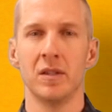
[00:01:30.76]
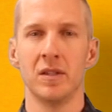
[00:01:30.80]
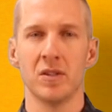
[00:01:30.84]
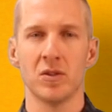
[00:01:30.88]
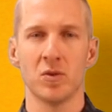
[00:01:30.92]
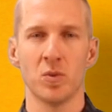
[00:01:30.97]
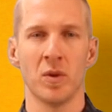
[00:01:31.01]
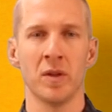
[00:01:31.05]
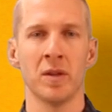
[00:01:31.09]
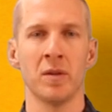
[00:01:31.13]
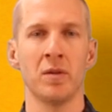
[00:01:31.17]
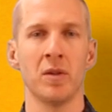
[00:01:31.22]

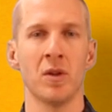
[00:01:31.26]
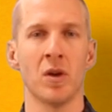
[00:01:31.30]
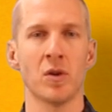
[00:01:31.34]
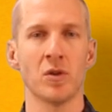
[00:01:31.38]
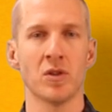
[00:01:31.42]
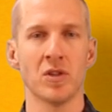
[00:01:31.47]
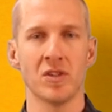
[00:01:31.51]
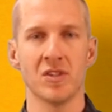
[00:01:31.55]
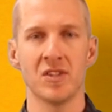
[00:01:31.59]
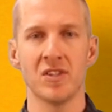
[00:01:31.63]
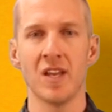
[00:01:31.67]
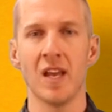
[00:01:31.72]
is one of the
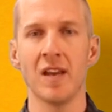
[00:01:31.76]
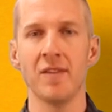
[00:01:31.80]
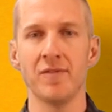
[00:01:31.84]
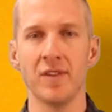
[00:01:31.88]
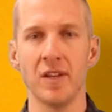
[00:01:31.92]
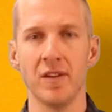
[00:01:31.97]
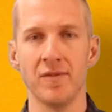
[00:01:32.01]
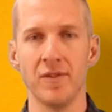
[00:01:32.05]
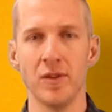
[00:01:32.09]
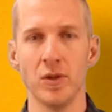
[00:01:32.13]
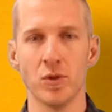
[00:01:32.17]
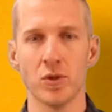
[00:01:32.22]
largest
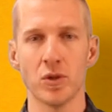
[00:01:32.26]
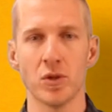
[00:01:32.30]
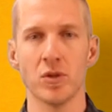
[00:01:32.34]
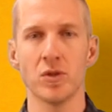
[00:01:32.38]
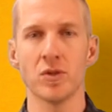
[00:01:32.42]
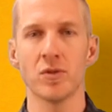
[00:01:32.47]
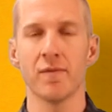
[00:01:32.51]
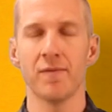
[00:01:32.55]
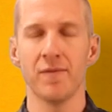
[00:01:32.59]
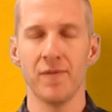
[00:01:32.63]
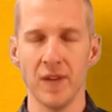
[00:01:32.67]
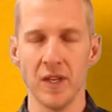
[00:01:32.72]
safety
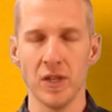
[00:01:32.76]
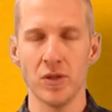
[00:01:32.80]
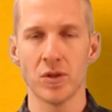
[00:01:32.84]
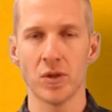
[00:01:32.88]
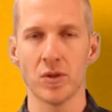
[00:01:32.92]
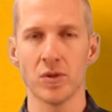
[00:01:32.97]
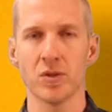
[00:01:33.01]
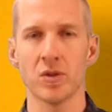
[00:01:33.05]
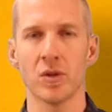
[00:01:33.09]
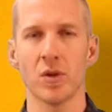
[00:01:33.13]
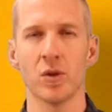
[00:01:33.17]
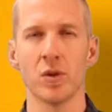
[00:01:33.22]

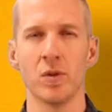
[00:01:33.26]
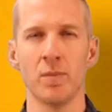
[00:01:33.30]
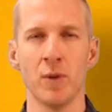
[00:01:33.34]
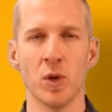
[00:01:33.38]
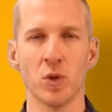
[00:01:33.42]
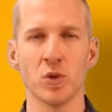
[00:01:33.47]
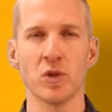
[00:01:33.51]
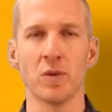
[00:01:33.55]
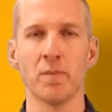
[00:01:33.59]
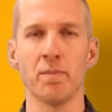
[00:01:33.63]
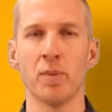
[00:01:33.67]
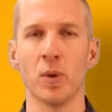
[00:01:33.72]
features, or the
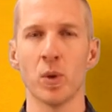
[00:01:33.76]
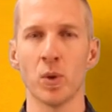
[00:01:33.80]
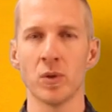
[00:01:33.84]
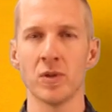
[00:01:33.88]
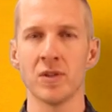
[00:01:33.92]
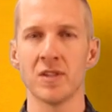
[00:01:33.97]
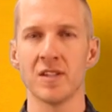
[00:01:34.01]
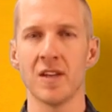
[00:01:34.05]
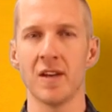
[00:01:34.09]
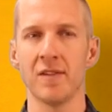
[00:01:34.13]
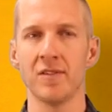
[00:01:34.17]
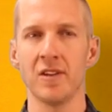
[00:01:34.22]
most
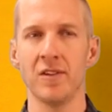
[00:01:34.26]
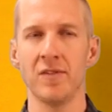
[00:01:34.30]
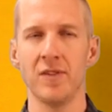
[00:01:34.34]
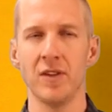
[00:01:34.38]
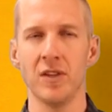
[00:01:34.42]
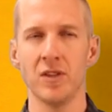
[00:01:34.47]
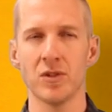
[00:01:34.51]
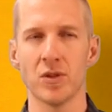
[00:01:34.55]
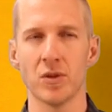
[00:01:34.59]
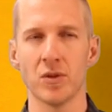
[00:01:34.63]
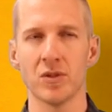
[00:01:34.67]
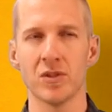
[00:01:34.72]
important safety
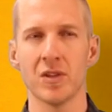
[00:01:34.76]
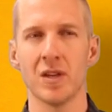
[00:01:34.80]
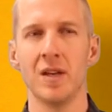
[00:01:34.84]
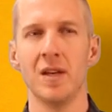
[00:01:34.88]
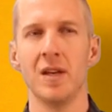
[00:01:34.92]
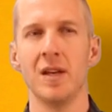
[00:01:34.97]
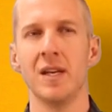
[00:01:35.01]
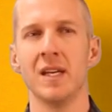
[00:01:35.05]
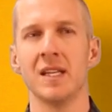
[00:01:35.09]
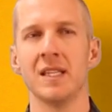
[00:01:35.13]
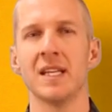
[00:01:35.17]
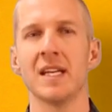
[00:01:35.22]
features,
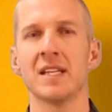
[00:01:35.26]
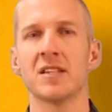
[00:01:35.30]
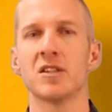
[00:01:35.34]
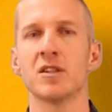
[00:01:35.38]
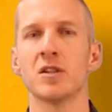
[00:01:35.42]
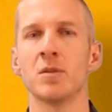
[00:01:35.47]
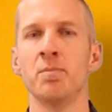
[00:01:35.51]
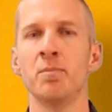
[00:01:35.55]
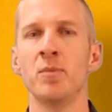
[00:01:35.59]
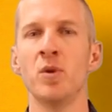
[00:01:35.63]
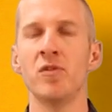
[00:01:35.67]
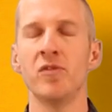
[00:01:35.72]
and that's
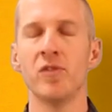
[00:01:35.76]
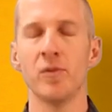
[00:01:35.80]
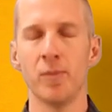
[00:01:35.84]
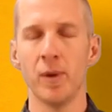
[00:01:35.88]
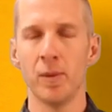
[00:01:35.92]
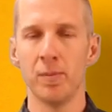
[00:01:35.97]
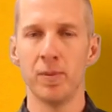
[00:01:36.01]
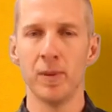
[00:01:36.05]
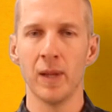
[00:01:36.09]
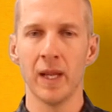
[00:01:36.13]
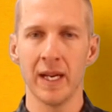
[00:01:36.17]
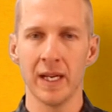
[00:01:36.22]
the
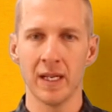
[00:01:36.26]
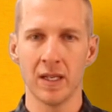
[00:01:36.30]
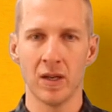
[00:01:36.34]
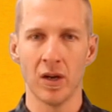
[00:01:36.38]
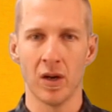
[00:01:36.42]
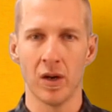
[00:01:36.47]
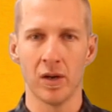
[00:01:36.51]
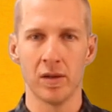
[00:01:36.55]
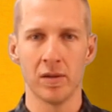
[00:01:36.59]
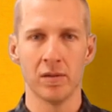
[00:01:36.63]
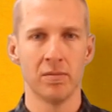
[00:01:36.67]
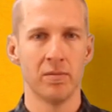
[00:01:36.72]
movable blade
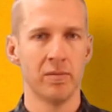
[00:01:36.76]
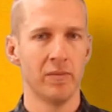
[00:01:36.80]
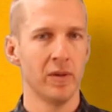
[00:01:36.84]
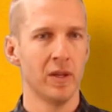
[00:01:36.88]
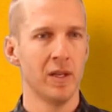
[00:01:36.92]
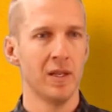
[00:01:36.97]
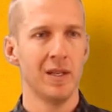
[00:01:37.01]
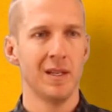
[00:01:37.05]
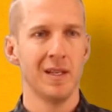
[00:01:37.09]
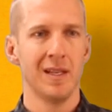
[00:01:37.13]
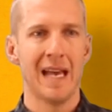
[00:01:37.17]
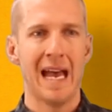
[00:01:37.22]
guard.
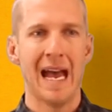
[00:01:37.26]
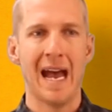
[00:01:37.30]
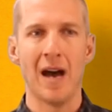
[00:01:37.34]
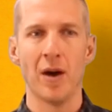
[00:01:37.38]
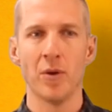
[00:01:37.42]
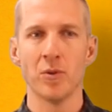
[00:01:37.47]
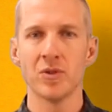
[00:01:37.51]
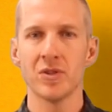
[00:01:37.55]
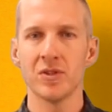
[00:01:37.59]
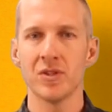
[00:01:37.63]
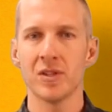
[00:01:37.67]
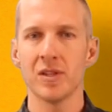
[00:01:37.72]

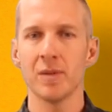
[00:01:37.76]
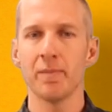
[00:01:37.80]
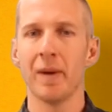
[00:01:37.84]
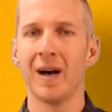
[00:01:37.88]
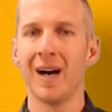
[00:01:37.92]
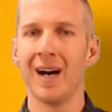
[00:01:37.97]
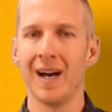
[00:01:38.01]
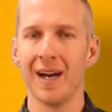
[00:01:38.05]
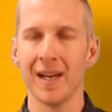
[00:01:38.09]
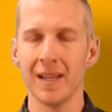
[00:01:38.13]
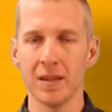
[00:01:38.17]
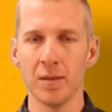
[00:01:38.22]
Housed
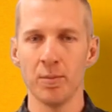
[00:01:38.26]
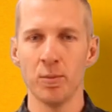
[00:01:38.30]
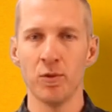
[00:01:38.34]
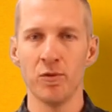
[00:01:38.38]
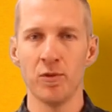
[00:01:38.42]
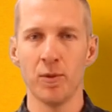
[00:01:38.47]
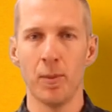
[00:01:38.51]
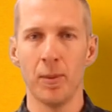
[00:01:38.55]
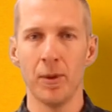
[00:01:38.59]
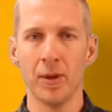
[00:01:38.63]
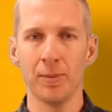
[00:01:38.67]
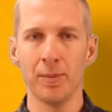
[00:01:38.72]
behind the
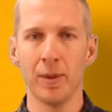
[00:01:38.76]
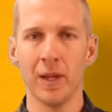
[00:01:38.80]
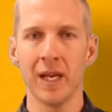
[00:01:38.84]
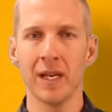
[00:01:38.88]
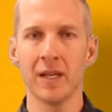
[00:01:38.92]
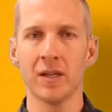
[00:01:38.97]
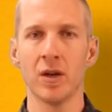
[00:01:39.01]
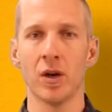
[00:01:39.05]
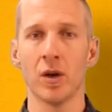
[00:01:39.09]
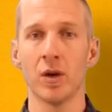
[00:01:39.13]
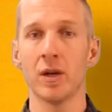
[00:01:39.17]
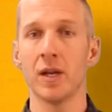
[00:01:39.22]
movable
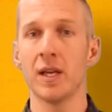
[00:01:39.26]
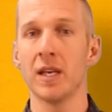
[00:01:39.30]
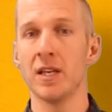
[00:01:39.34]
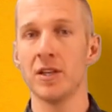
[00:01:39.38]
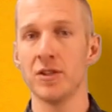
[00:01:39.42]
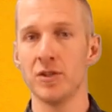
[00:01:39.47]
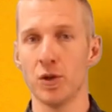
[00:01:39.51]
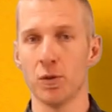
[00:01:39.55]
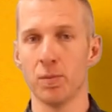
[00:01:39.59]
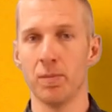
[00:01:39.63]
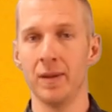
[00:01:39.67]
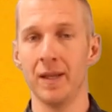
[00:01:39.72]
blade guard
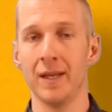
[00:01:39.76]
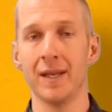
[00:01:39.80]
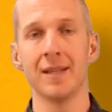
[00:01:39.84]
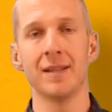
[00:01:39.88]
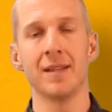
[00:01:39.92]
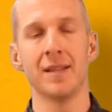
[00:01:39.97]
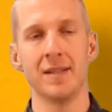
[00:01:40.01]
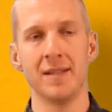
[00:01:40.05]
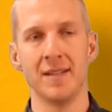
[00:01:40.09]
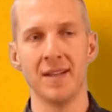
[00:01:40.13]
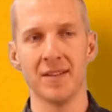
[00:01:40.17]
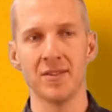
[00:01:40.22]
is your blade
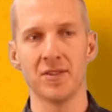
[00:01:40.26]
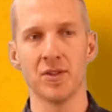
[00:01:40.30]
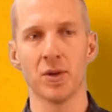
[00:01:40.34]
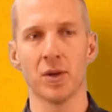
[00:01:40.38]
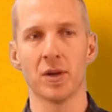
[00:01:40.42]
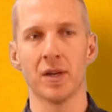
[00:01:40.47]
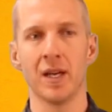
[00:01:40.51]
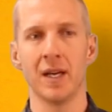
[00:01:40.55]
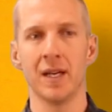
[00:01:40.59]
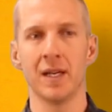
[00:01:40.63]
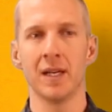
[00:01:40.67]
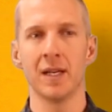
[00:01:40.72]
that does your
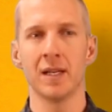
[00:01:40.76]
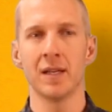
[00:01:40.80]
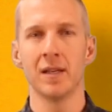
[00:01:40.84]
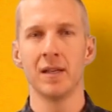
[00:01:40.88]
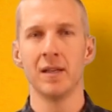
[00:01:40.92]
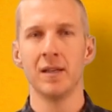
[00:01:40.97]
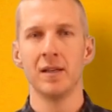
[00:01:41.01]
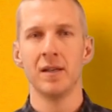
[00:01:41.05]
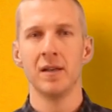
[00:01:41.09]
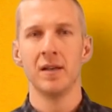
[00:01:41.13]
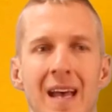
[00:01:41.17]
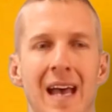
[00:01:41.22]

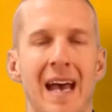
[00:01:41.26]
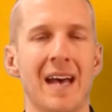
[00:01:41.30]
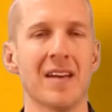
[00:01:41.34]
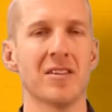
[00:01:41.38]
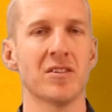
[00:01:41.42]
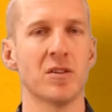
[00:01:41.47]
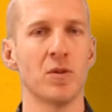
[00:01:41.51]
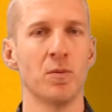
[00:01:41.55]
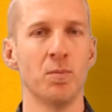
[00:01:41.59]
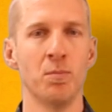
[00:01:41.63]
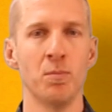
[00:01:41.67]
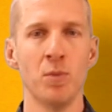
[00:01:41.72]
cutting. It
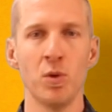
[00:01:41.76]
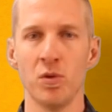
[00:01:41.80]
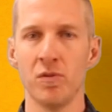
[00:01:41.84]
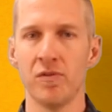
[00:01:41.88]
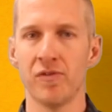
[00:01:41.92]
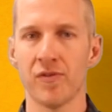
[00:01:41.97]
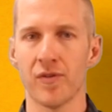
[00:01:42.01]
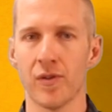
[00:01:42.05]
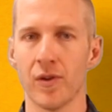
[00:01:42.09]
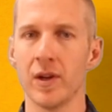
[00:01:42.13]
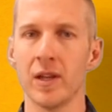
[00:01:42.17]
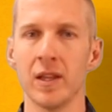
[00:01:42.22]
has to
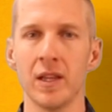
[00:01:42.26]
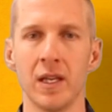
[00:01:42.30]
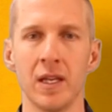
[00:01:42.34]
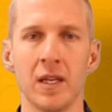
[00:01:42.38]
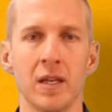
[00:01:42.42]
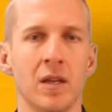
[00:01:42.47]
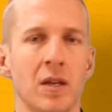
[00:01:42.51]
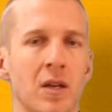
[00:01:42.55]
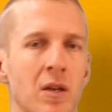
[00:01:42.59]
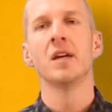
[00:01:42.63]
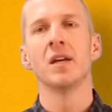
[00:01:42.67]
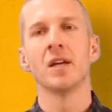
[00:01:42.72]
move
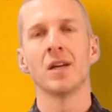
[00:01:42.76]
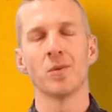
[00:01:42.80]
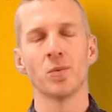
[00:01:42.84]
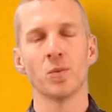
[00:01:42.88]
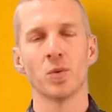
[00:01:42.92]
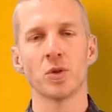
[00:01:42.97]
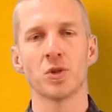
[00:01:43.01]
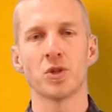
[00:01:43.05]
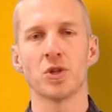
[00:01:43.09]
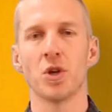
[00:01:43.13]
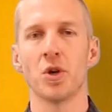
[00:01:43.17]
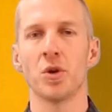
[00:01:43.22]
freely, and
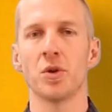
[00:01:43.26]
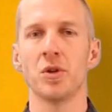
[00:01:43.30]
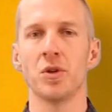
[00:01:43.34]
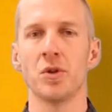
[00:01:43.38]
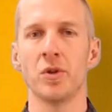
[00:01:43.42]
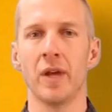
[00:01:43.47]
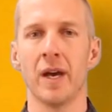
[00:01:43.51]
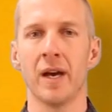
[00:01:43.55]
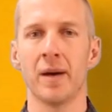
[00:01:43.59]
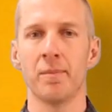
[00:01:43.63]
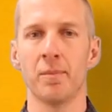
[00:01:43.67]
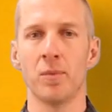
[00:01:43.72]
we'll show you
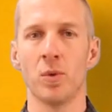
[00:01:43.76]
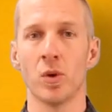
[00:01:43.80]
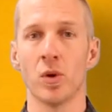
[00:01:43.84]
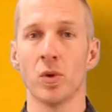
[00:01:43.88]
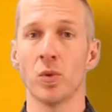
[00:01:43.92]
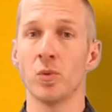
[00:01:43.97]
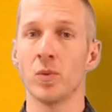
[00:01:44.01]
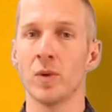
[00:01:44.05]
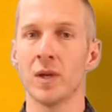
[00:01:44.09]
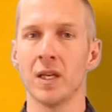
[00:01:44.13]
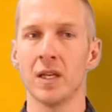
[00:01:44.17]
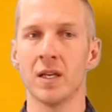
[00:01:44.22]
that more
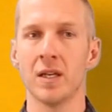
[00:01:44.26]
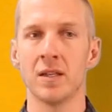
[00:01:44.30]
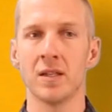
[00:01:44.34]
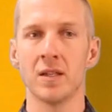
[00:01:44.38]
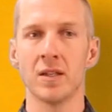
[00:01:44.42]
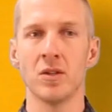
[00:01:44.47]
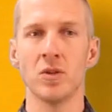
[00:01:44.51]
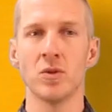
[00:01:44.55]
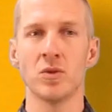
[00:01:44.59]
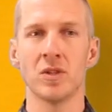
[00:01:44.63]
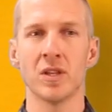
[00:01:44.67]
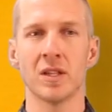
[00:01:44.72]
when we get into
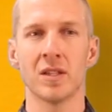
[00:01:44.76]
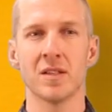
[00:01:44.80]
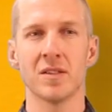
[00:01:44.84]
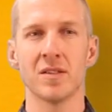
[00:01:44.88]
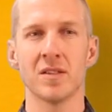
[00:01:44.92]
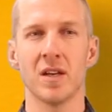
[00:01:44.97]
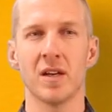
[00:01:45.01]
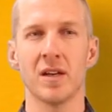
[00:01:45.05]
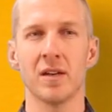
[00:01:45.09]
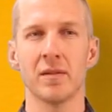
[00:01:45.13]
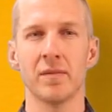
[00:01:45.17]
using the saw.